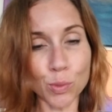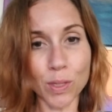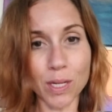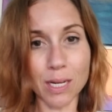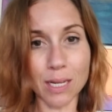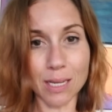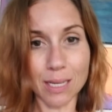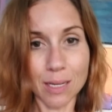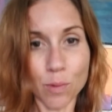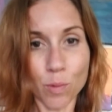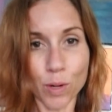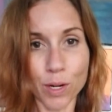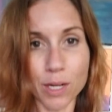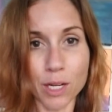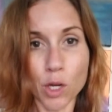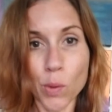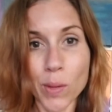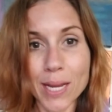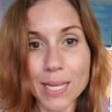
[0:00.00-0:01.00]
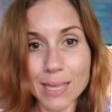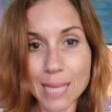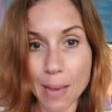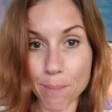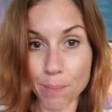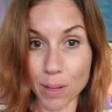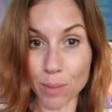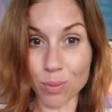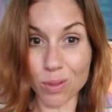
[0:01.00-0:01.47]
we're gonna create
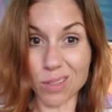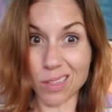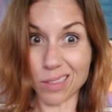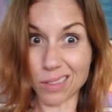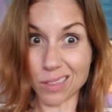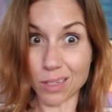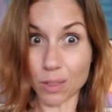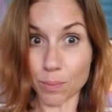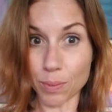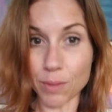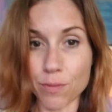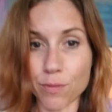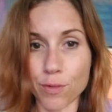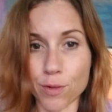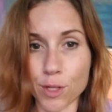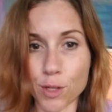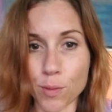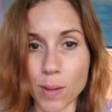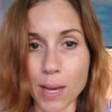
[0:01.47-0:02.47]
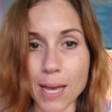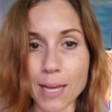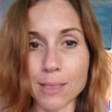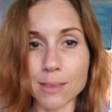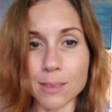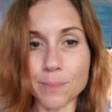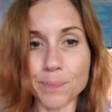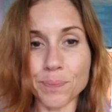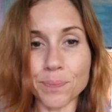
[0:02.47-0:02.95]
that bubble a little bit for you
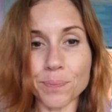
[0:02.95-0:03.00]
guys.